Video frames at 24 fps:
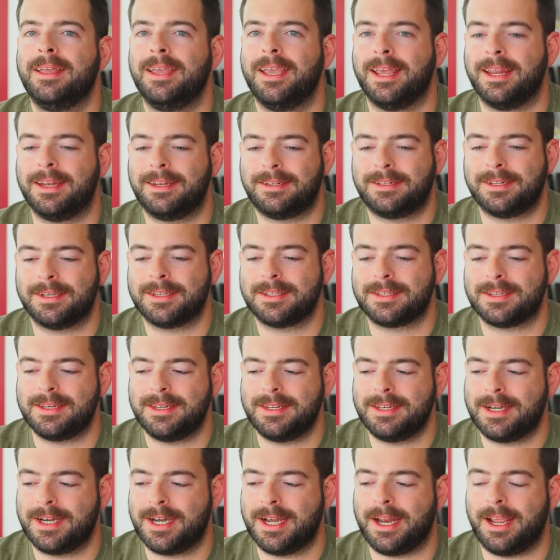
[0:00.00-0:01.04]
It does
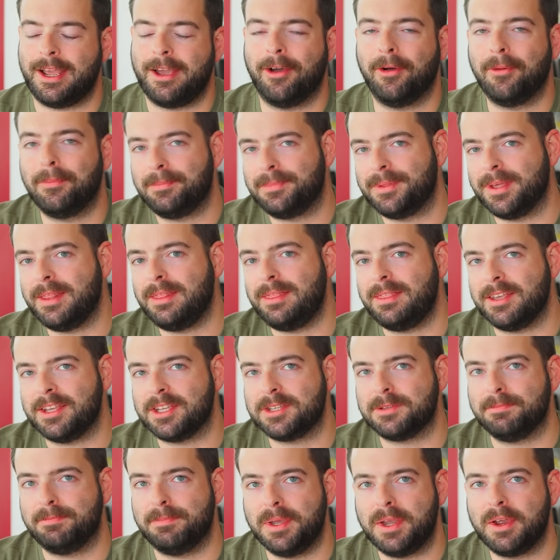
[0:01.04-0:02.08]
not help that
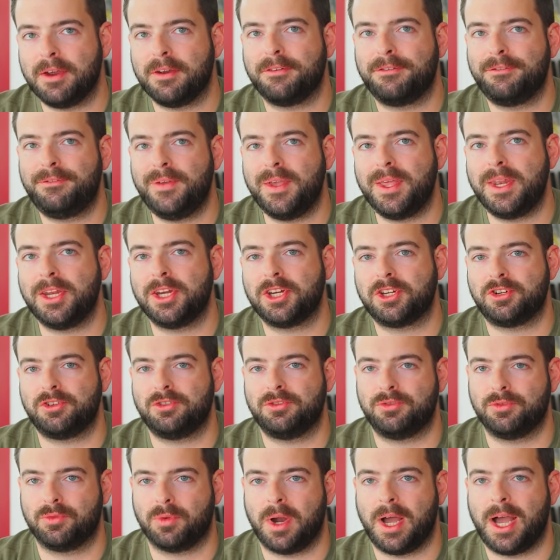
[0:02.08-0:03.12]
this beer
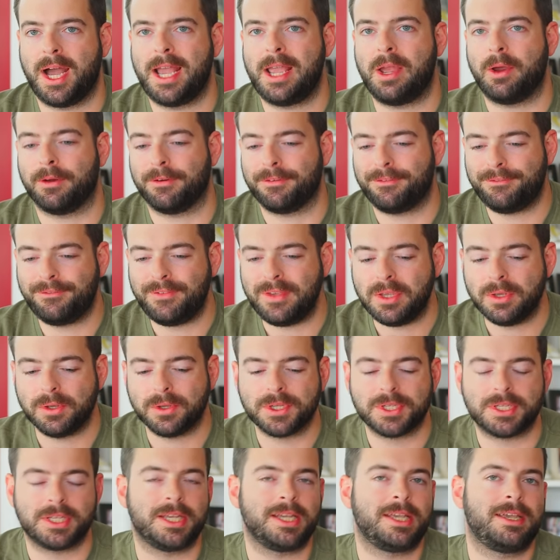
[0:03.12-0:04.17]
finished dry or
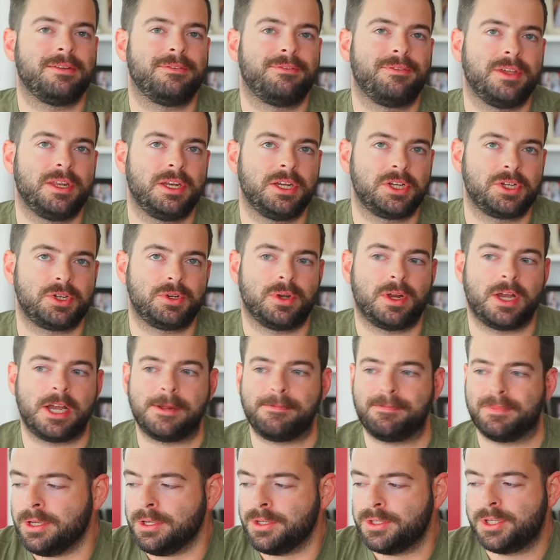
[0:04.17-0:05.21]
feels like it finished
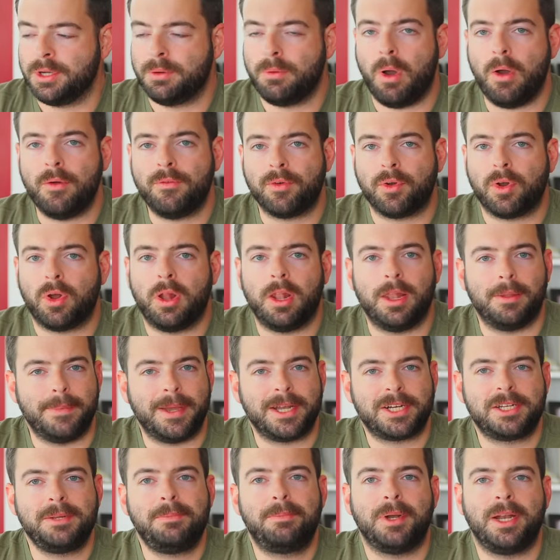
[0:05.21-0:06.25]
dry. So overall, I'm
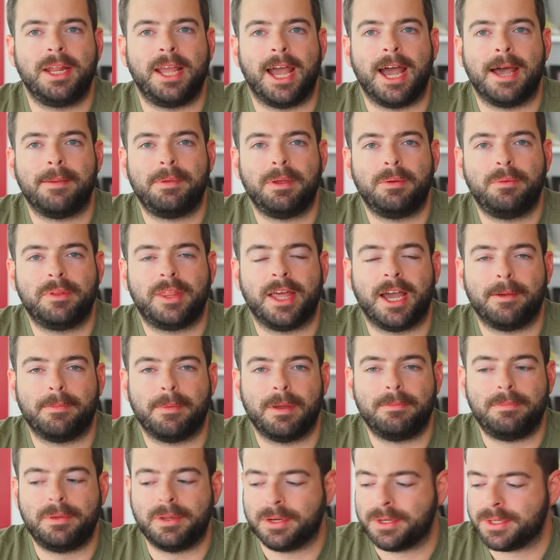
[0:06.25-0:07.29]
actually pretty happy with how
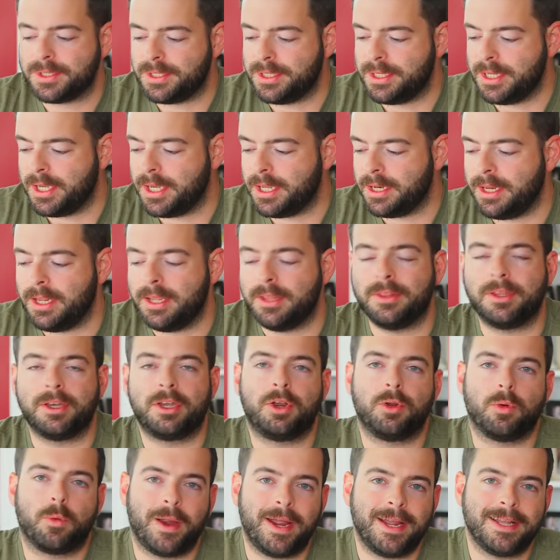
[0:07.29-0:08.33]
my beers did in the
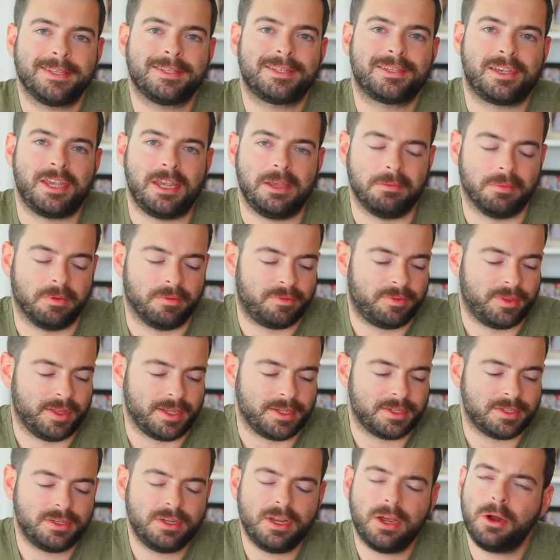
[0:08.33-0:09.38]
grand scheme of
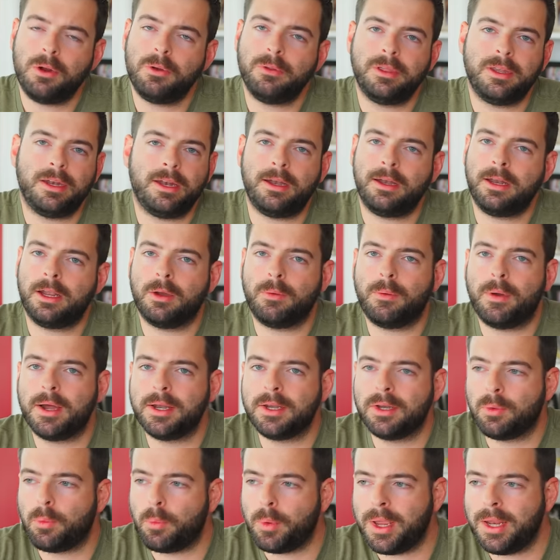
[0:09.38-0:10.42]
things. No, they didn't go
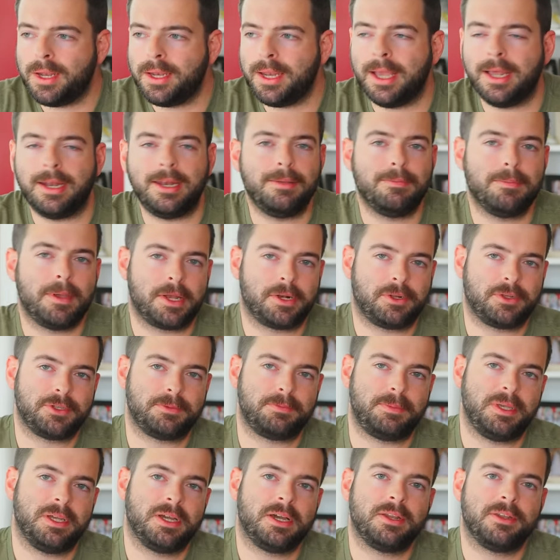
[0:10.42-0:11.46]
on to win any medals
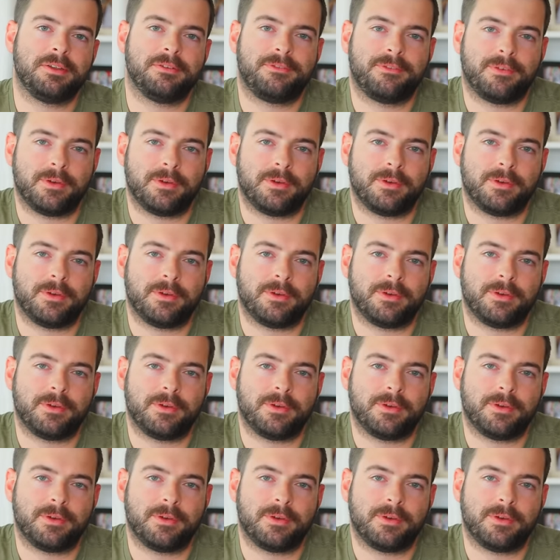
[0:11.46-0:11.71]
beyond the